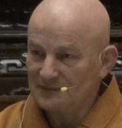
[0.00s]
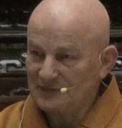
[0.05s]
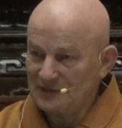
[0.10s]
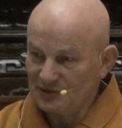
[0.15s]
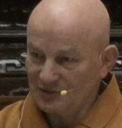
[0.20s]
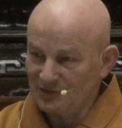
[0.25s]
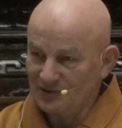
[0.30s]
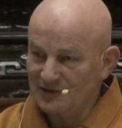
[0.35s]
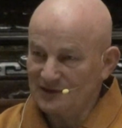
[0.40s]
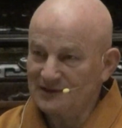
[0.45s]

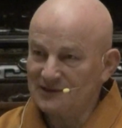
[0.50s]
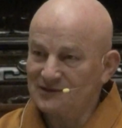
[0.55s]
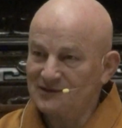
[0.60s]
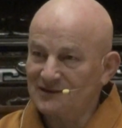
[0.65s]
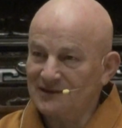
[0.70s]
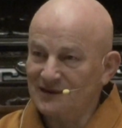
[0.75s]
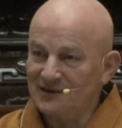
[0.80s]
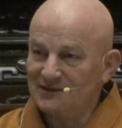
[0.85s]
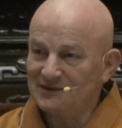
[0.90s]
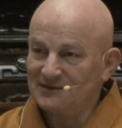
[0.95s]
And
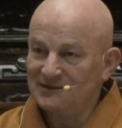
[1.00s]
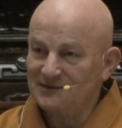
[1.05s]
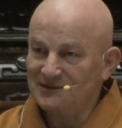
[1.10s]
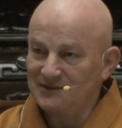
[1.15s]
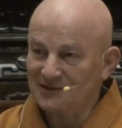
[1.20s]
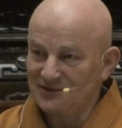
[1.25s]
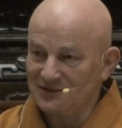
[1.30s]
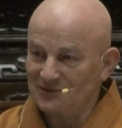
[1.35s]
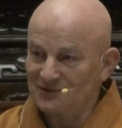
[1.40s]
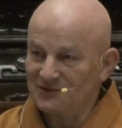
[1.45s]
origination
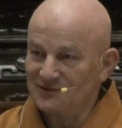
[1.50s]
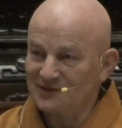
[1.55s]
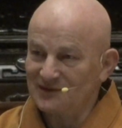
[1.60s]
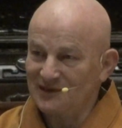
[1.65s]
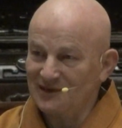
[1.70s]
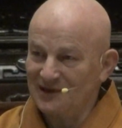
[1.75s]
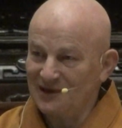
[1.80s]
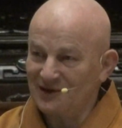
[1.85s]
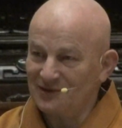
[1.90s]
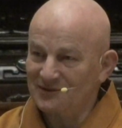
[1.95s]
does not
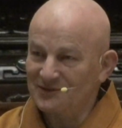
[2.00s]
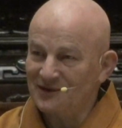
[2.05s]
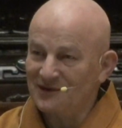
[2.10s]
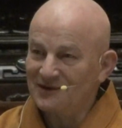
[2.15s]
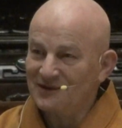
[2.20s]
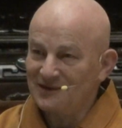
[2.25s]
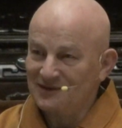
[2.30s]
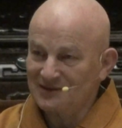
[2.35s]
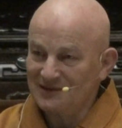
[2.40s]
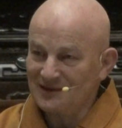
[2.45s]
allow
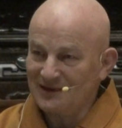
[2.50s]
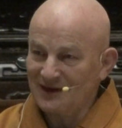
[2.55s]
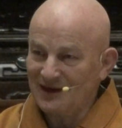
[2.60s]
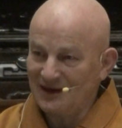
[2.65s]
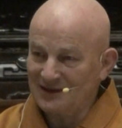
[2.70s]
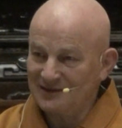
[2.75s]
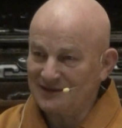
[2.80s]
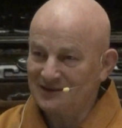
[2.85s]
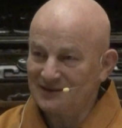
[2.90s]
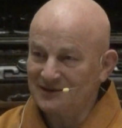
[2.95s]
the
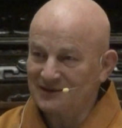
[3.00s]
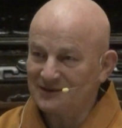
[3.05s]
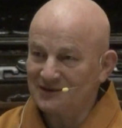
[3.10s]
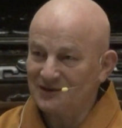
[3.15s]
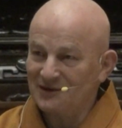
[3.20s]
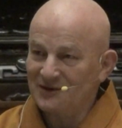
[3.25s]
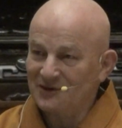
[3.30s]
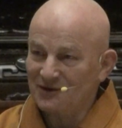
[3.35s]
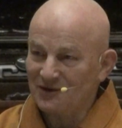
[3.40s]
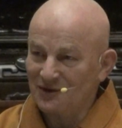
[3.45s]
idea
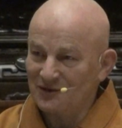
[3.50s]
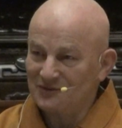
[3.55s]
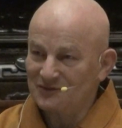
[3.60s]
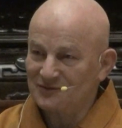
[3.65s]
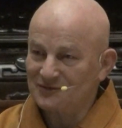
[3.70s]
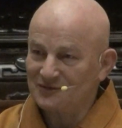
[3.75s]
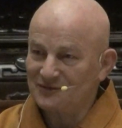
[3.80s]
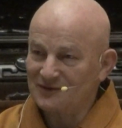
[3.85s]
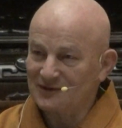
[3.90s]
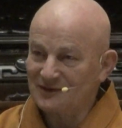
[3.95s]
of
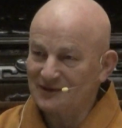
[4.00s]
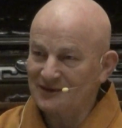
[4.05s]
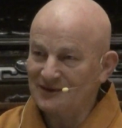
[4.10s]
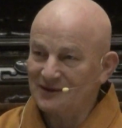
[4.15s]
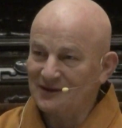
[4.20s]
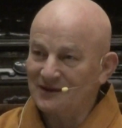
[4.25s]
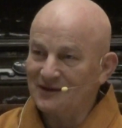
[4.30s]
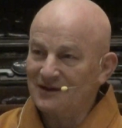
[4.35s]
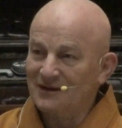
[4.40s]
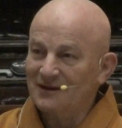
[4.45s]
uh,
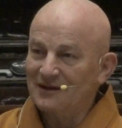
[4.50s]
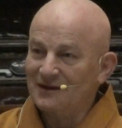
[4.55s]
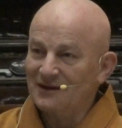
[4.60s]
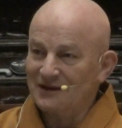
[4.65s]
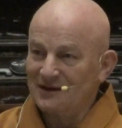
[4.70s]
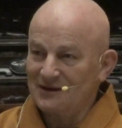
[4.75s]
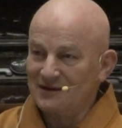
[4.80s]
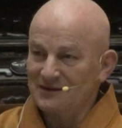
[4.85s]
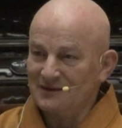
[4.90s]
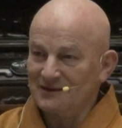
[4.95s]

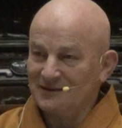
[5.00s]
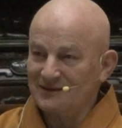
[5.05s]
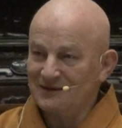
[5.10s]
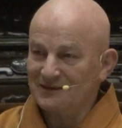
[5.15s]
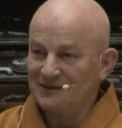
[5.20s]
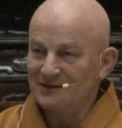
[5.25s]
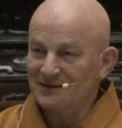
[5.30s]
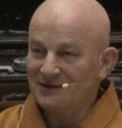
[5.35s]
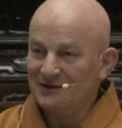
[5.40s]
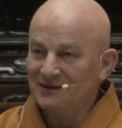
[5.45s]

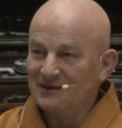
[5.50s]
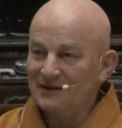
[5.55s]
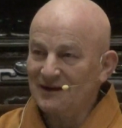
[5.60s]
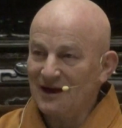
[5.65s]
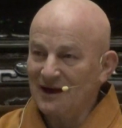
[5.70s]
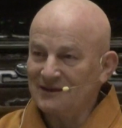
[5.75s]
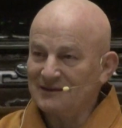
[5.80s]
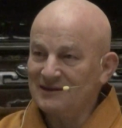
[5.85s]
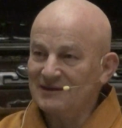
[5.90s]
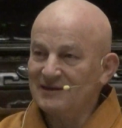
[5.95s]

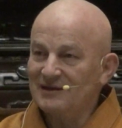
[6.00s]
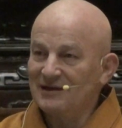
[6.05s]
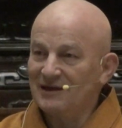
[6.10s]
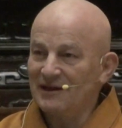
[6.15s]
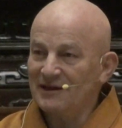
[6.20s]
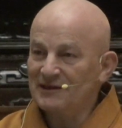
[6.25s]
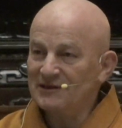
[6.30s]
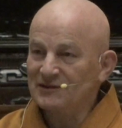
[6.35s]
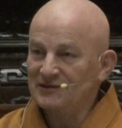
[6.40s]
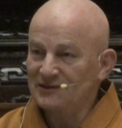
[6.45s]
uh,
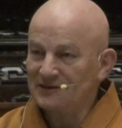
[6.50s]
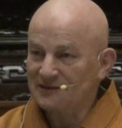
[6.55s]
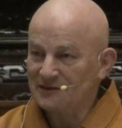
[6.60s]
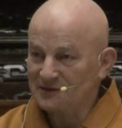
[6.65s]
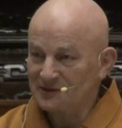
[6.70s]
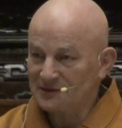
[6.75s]
annihilation.